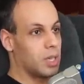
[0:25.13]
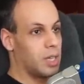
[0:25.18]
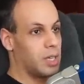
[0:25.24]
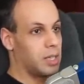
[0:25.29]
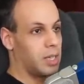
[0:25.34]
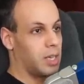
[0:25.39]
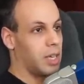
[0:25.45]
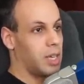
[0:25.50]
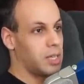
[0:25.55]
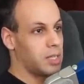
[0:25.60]
And
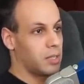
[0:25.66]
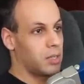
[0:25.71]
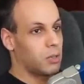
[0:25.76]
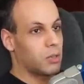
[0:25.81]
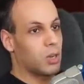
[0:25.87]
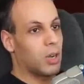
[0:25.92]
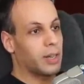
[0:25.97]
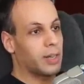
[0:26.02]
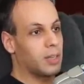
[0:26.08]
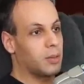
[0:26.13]
the case that they're
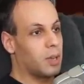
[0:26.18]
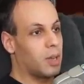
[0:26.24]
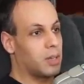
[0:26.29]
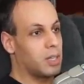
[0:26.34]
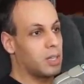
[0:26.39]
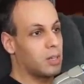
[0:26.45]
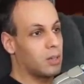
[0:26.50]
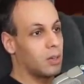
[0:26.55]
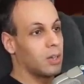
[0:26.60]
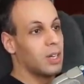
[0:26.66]
talking about
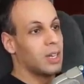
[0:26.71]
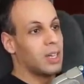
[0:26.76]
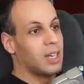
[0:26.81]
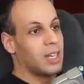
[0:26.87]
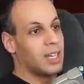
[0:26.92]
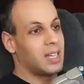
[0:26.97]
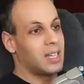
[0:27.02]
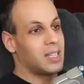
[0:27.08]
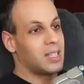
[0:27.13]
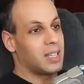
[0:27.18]
here
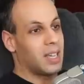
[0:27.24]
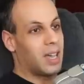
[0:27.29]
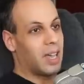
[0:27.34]
is